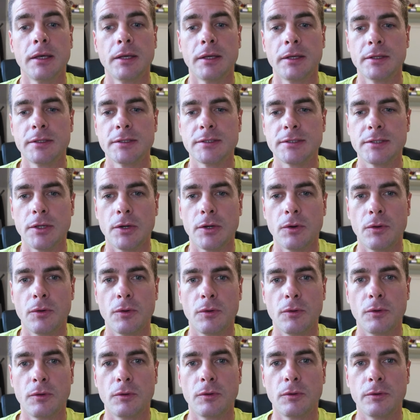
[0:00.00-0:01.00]

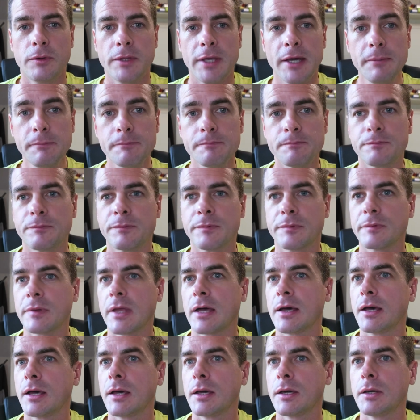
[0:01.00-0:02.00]
So yeah,
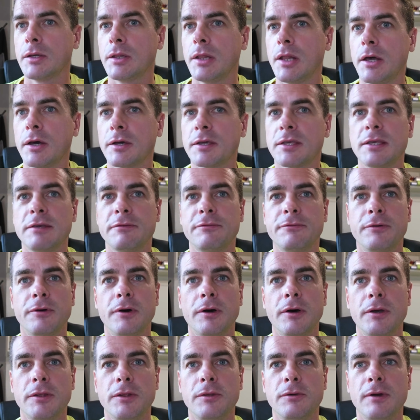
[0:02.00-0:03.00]
good luck if
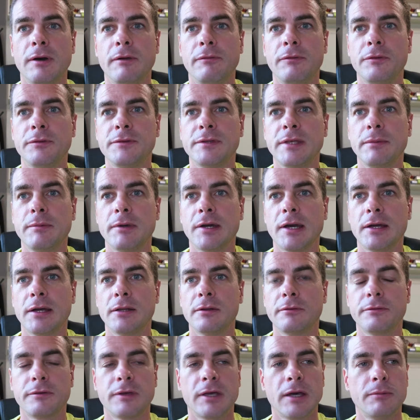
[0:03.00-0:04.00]
you have the same kind
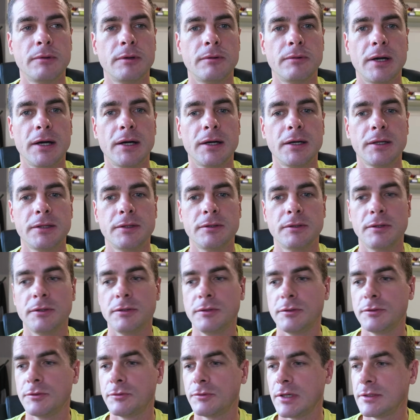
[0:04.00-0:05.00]
of camera
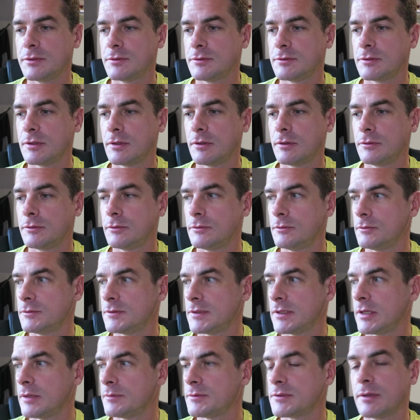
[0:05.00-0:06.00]
and you try to
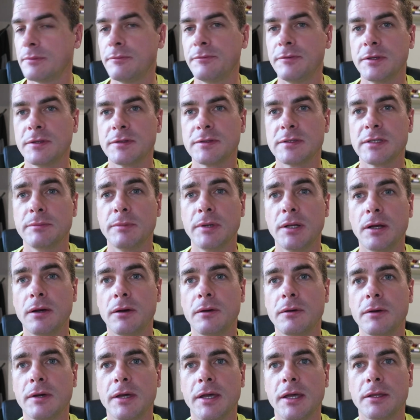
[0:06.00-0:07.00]
set up something
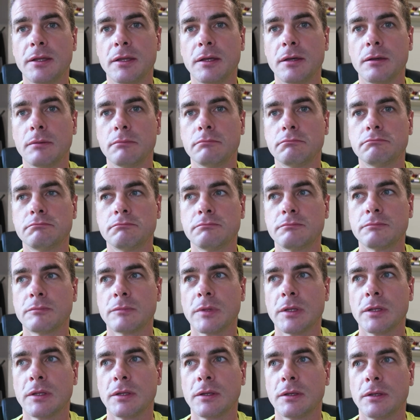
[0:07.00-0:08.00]
similar. And
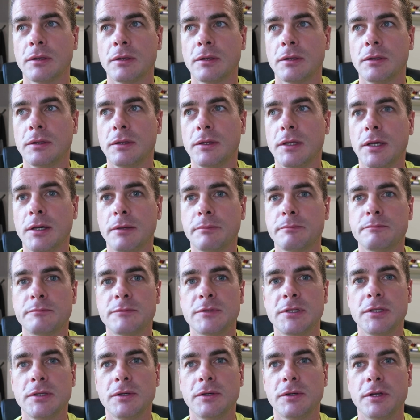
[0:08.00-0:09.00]
yeah,
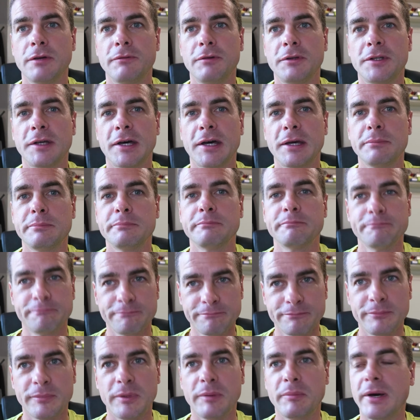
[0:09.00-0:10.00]
see you another time.
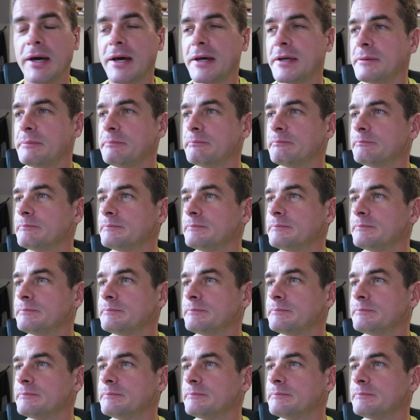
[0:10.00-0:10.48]
Bye bye.